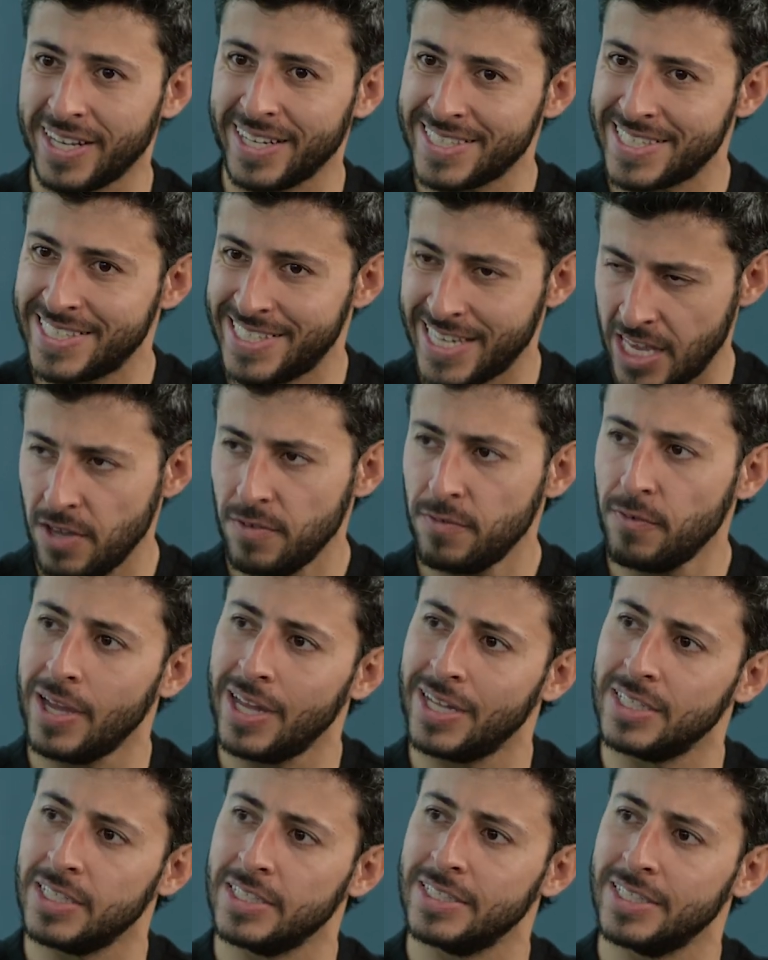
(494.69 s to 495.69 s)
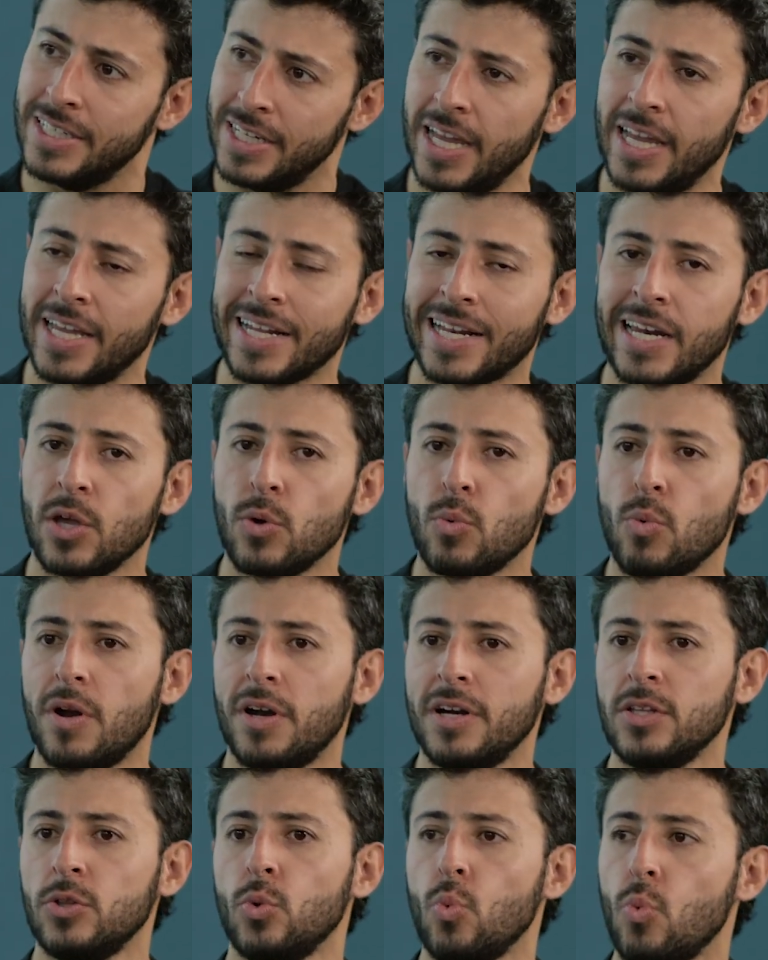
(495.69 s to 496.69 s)
safe and, and clean
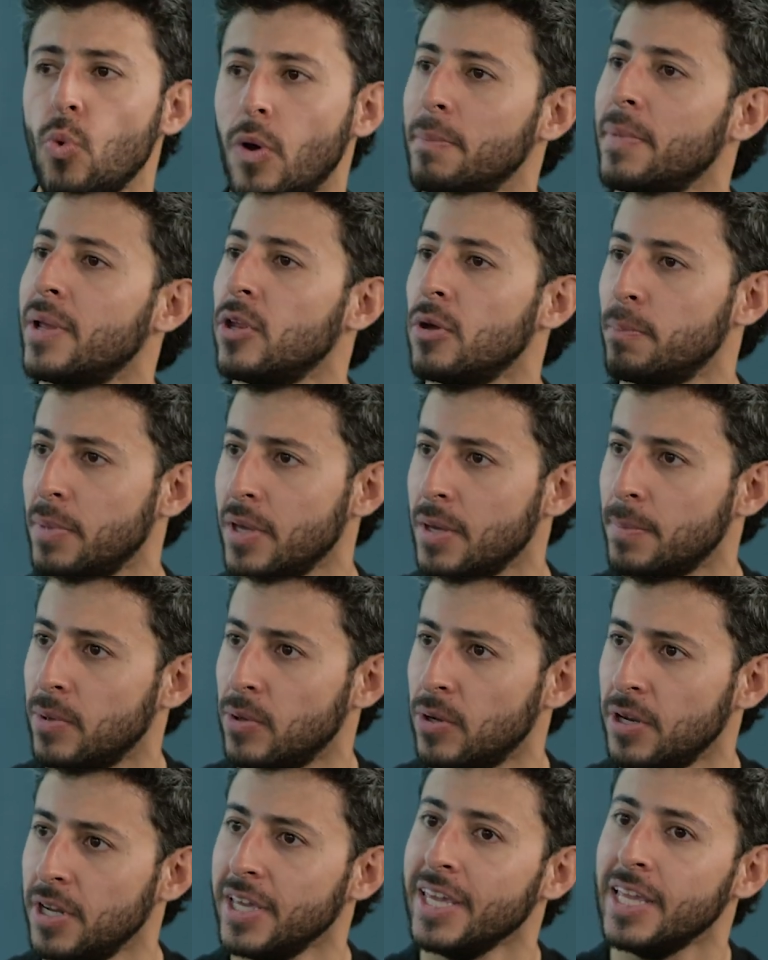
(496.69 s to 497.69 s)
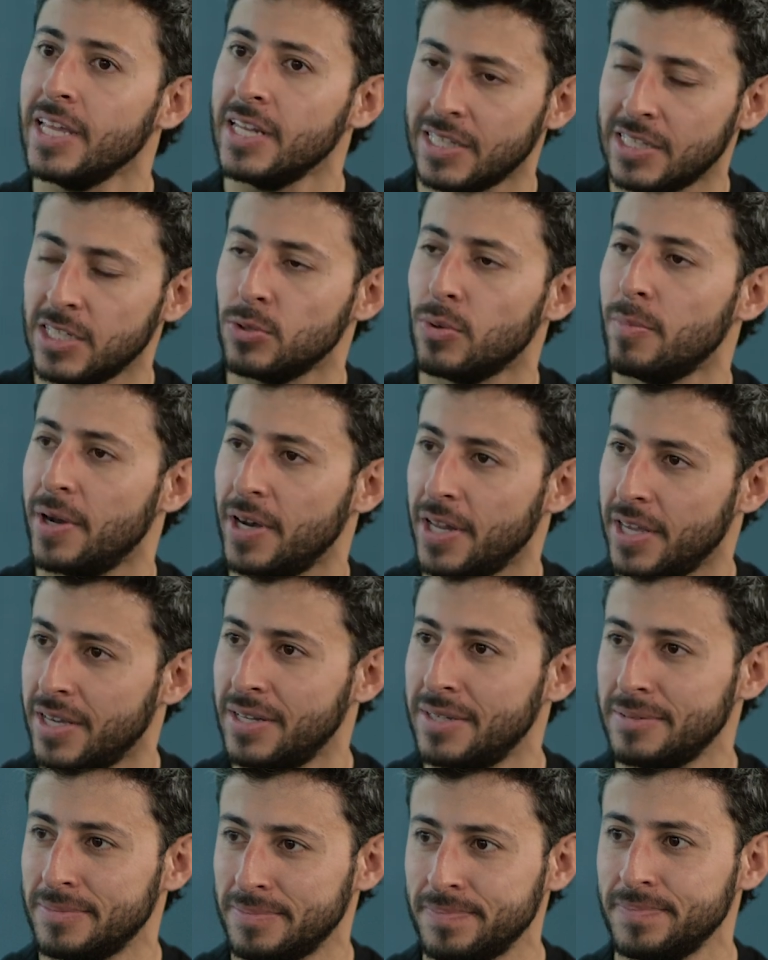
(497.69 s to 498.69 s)
water to 1 million people in Latin America.
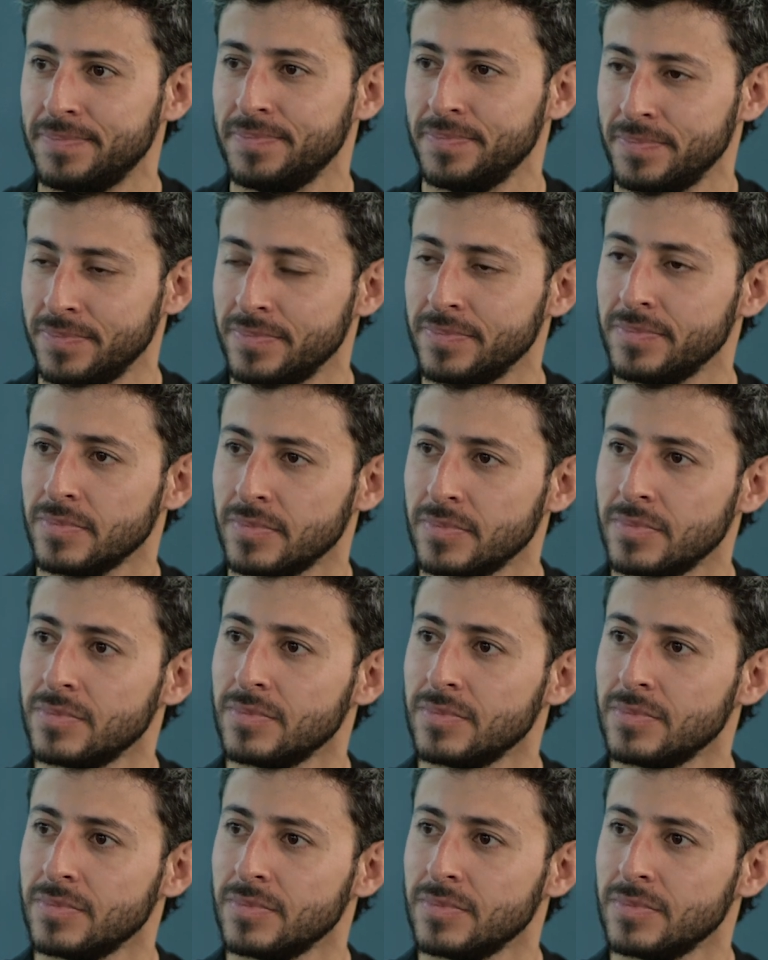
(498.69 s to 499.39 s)
Yeah, well, 1